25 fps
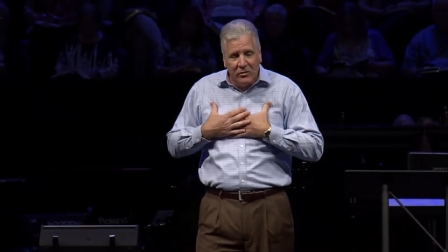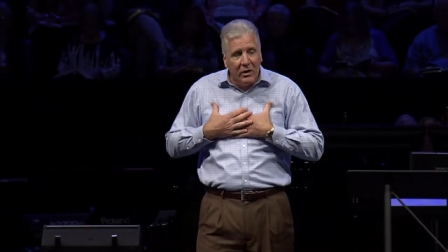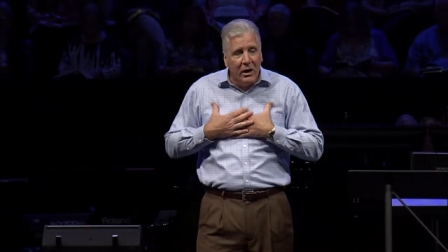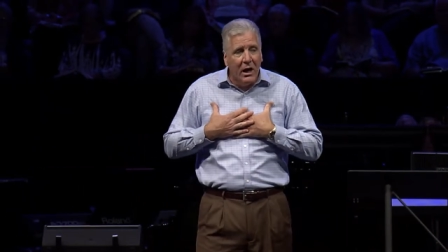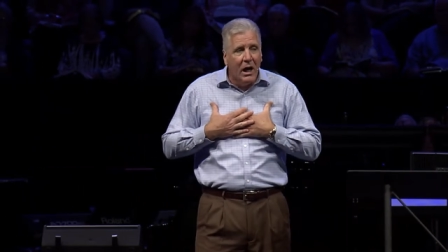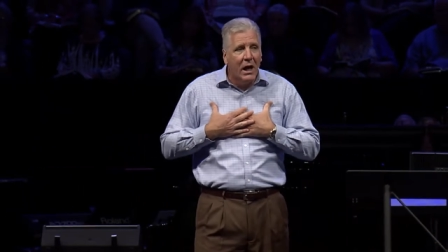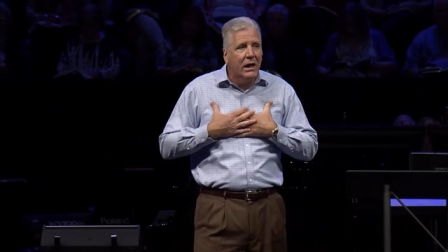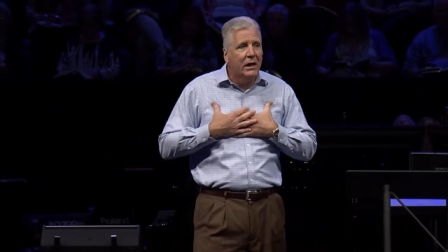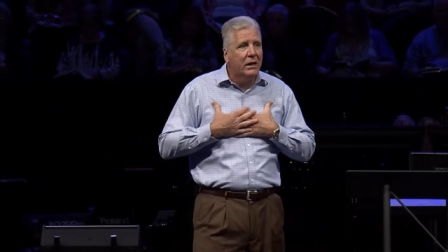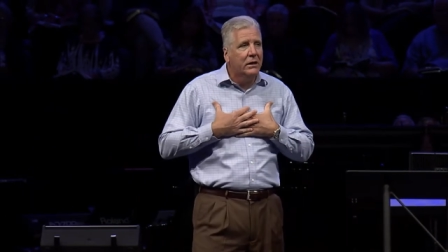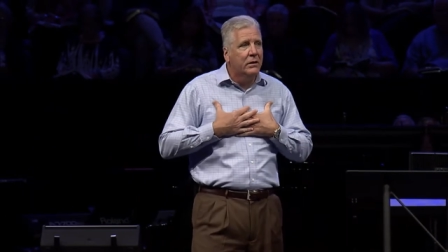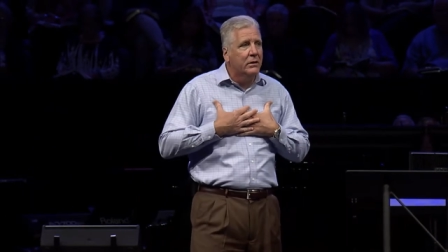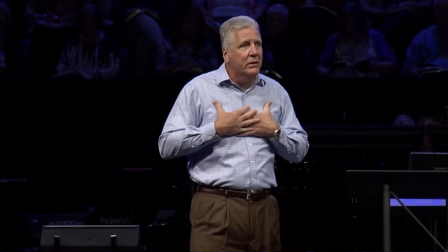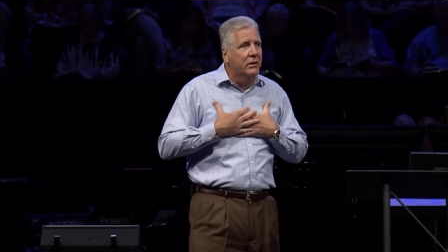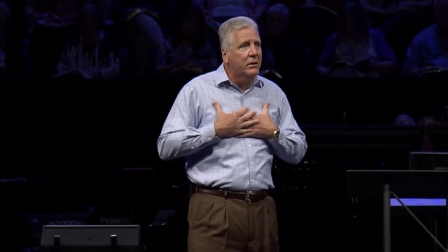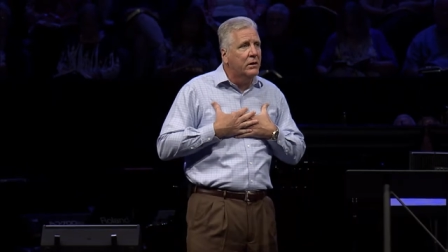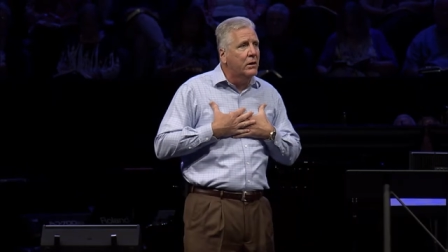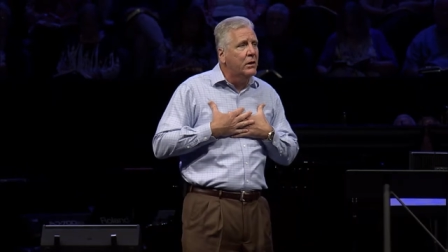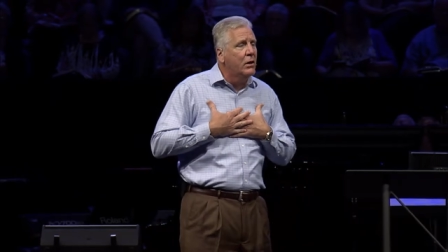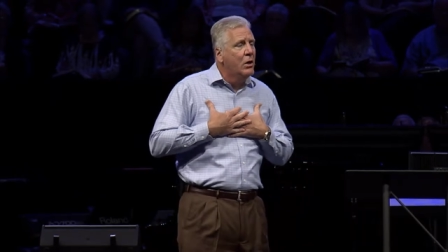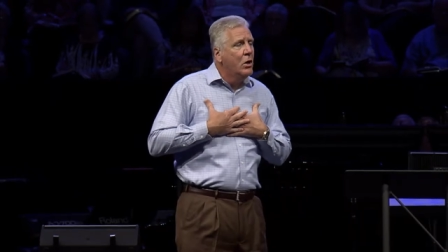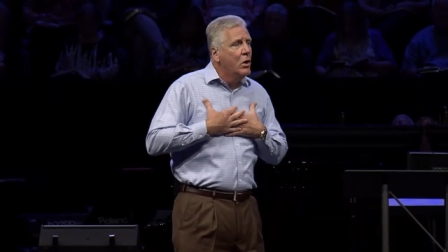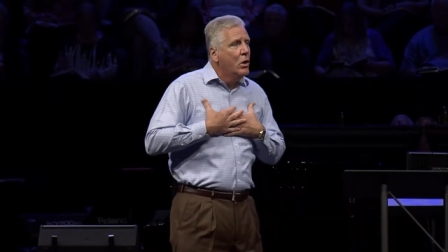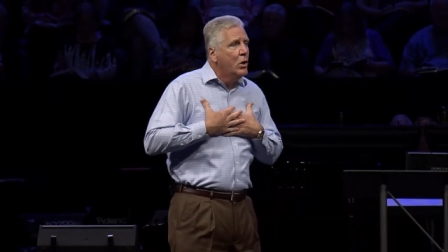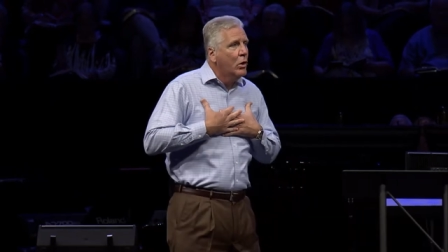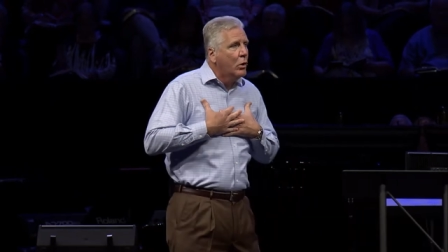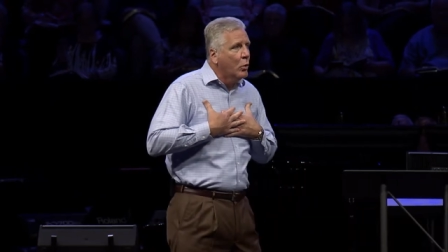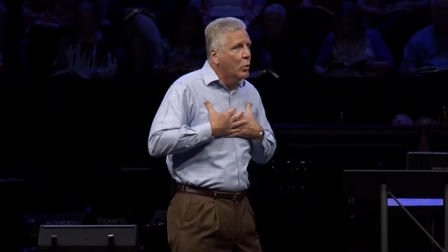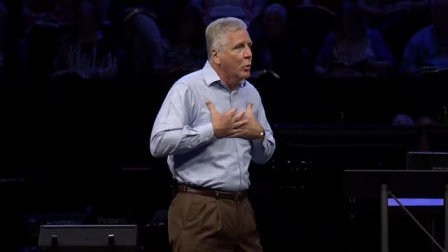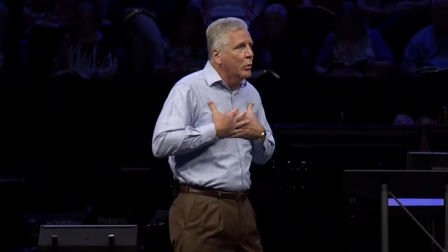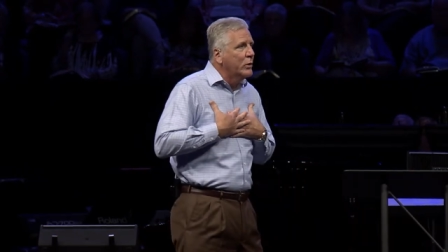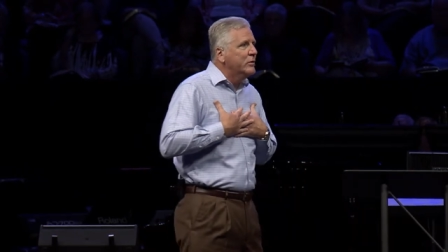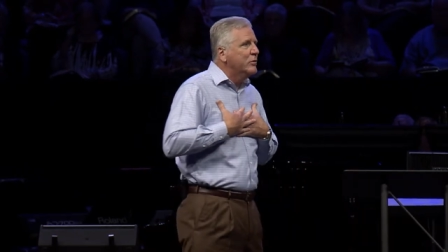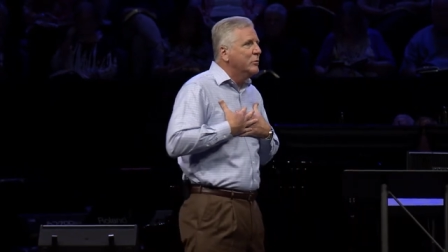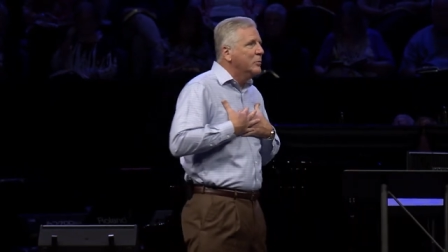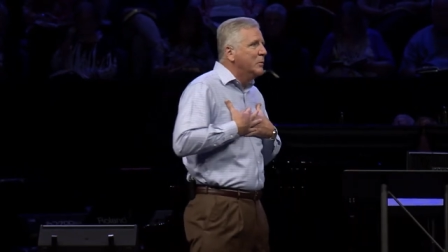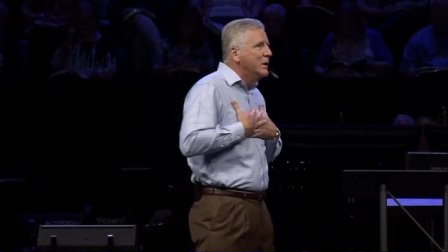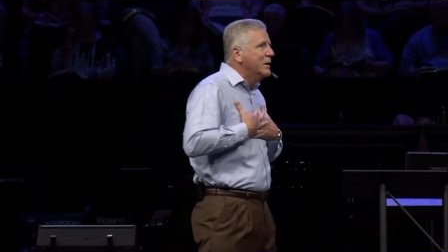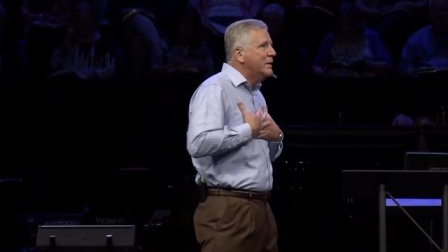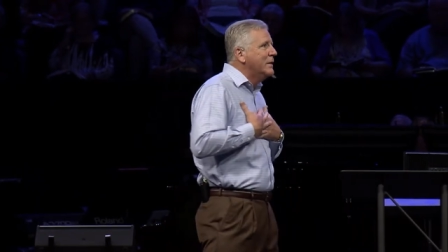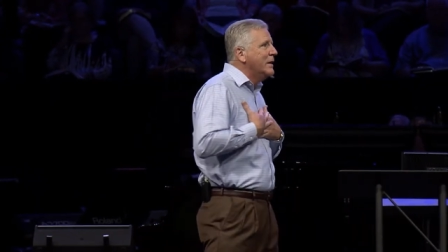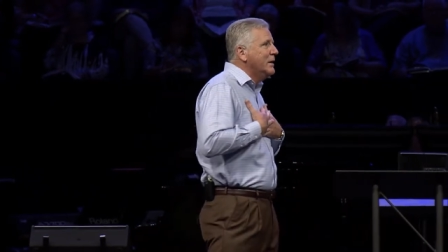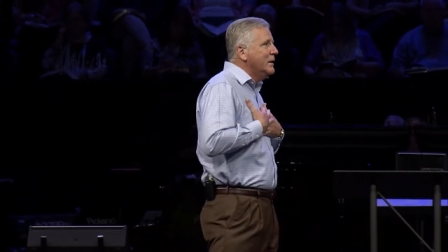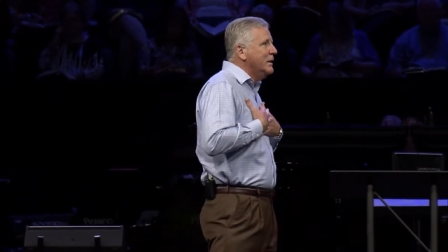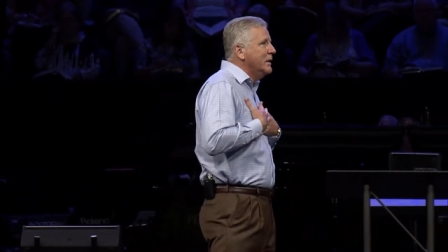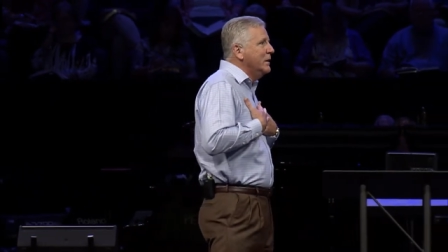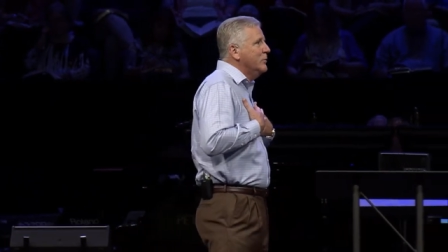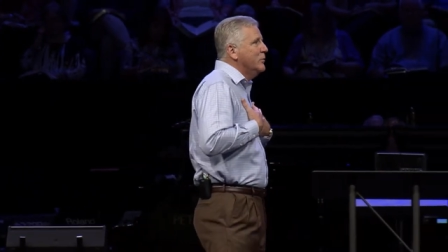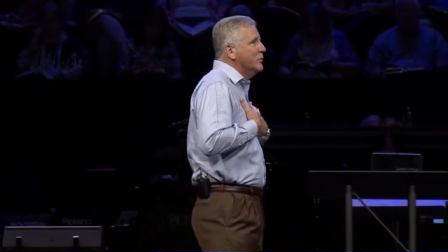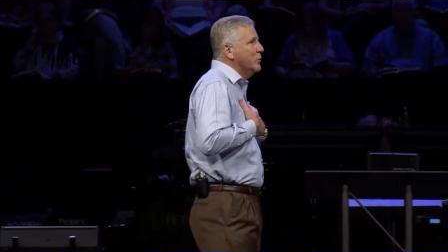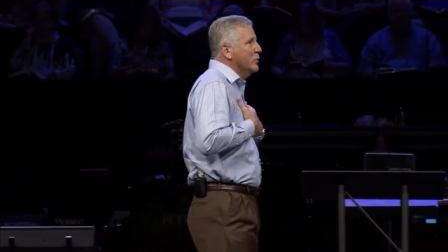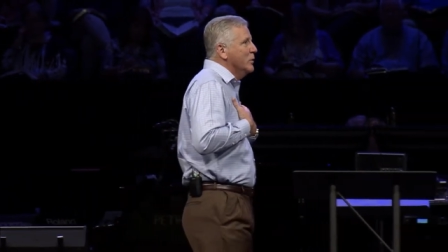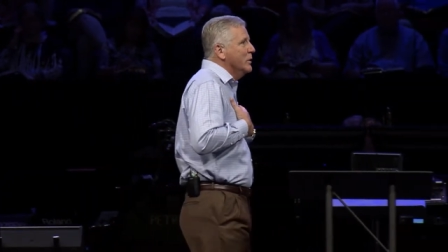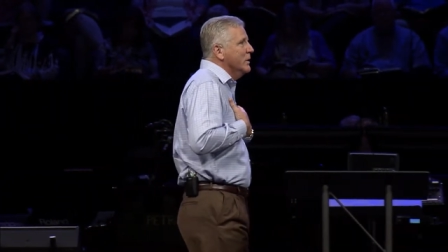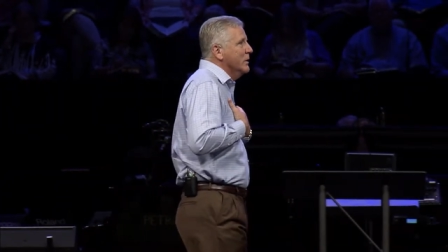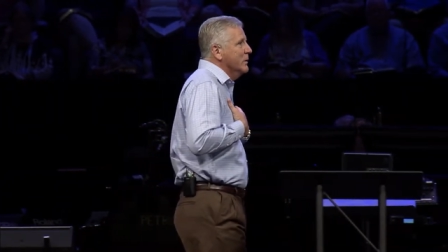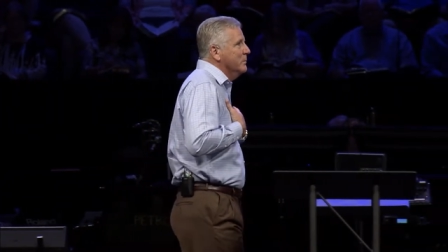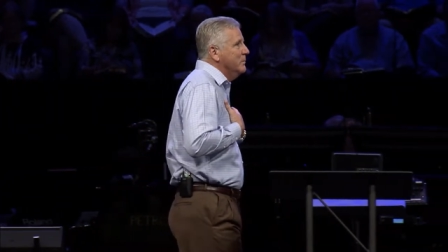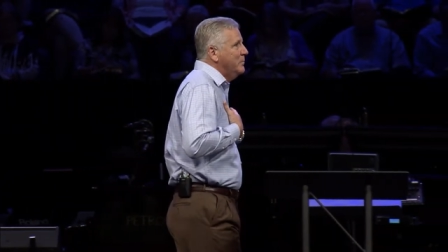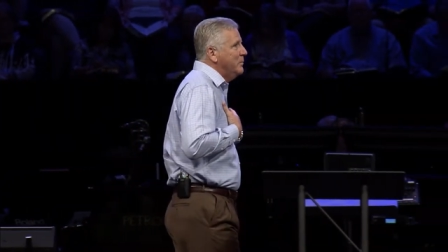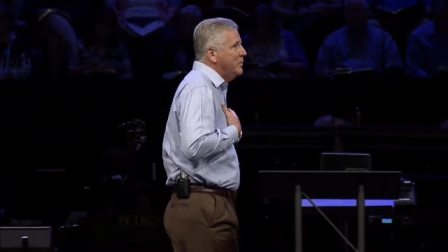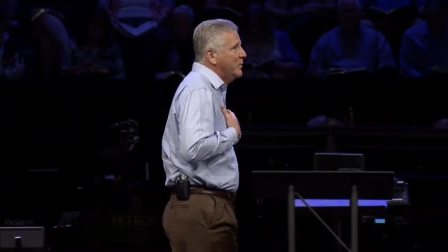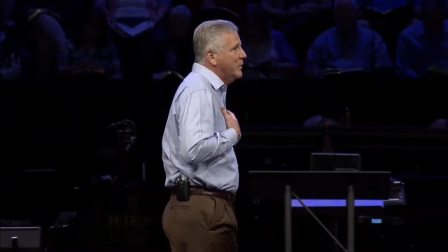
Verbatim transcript: likely going to meet that need through him.